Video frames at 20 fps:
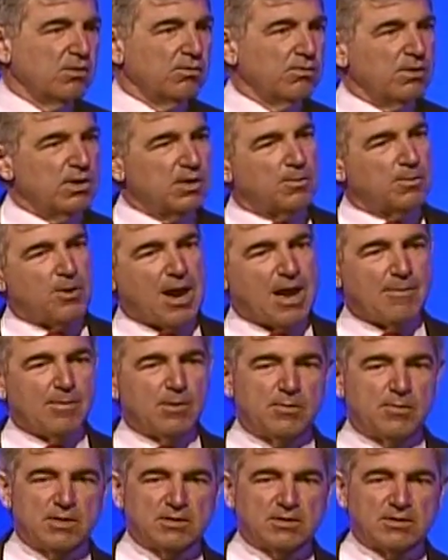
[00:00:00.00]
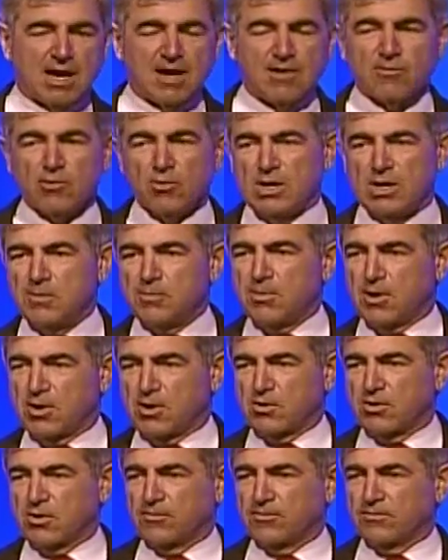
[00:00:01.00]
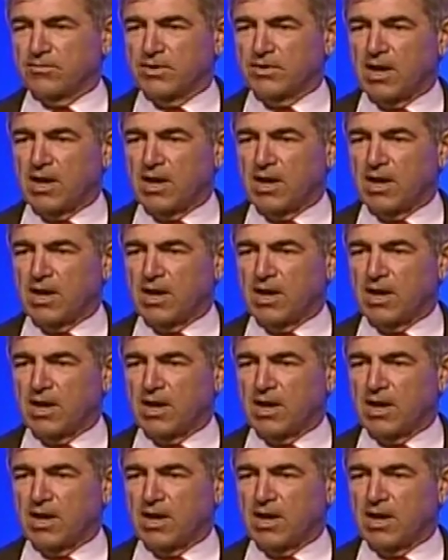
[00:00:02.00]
Well, the problem is I have a running partner.